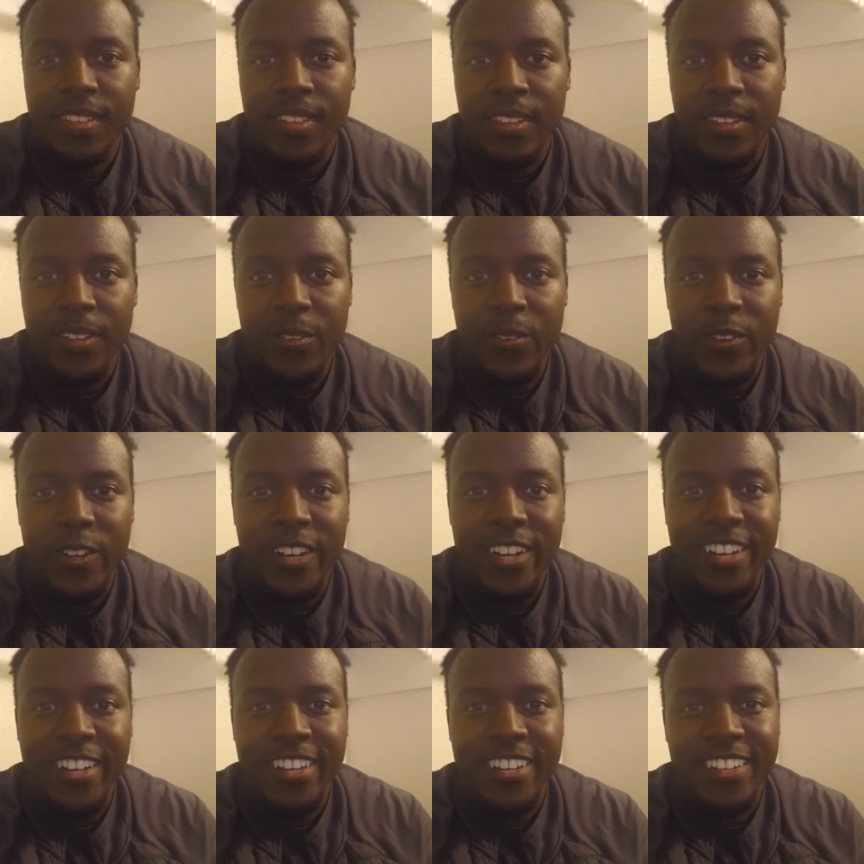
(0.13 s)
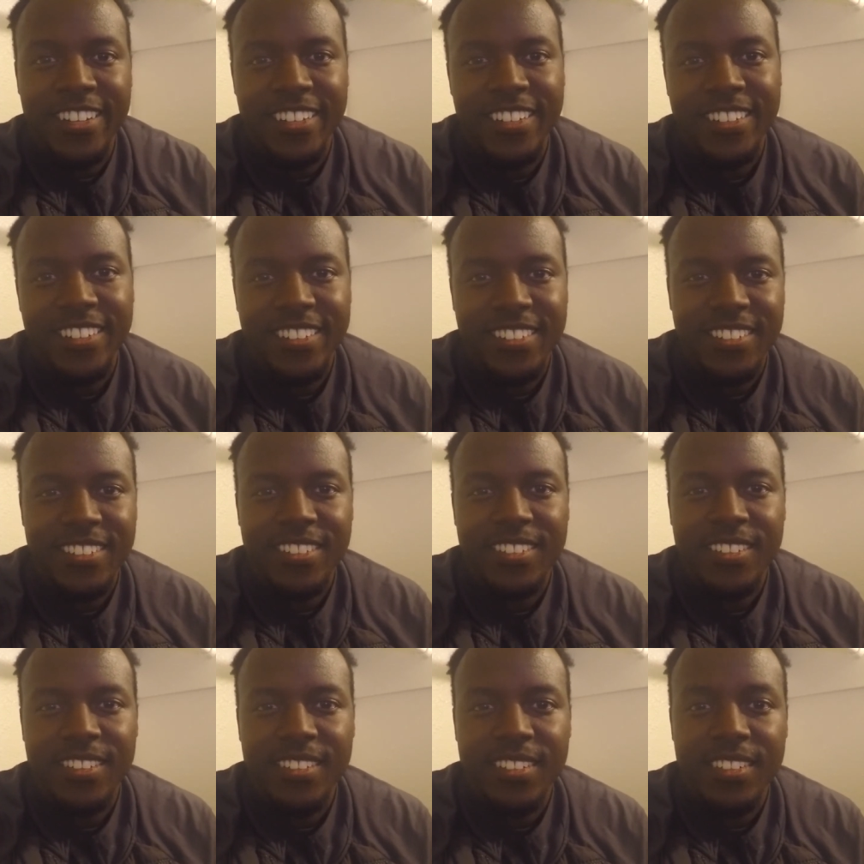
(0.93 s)
All right.
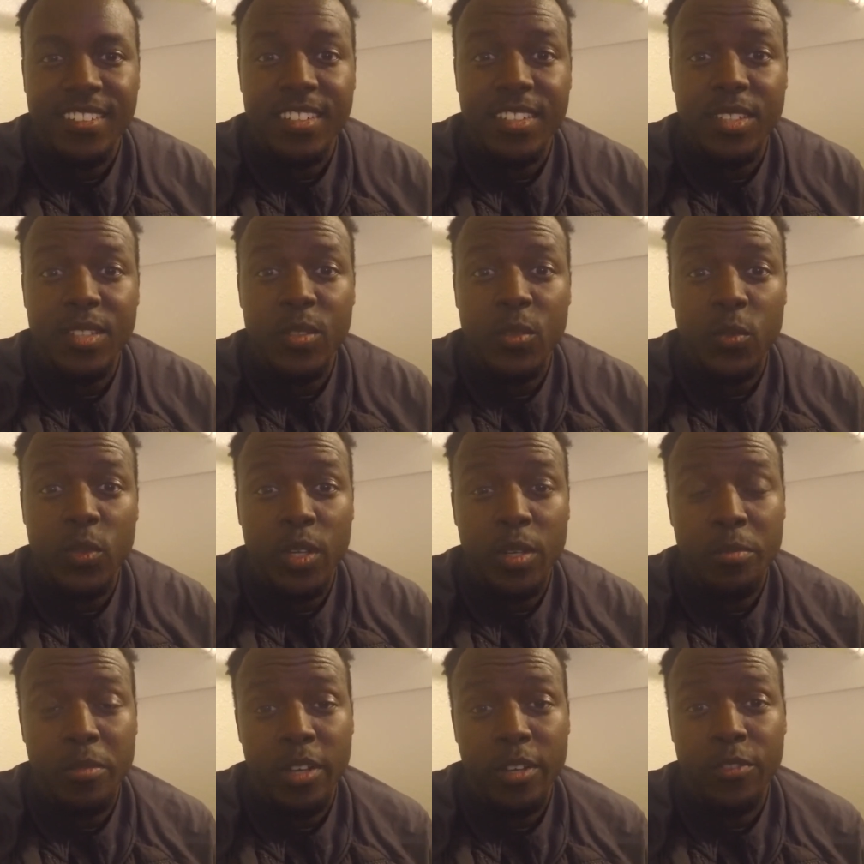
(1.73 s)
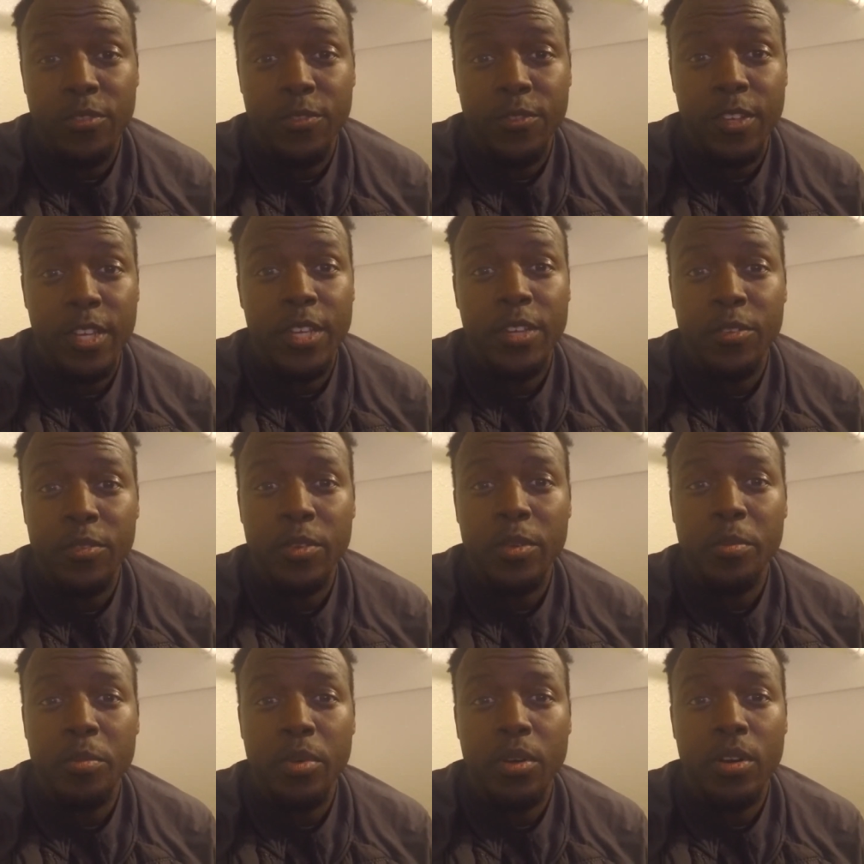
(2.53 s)
This is one of my
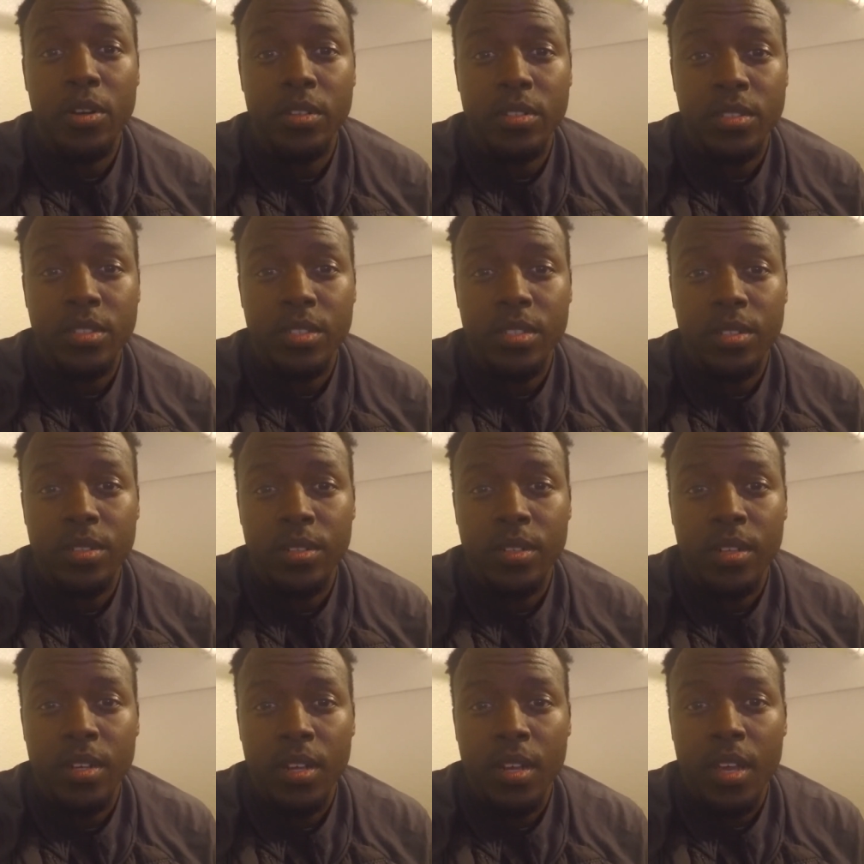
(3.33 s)
favorite parts here.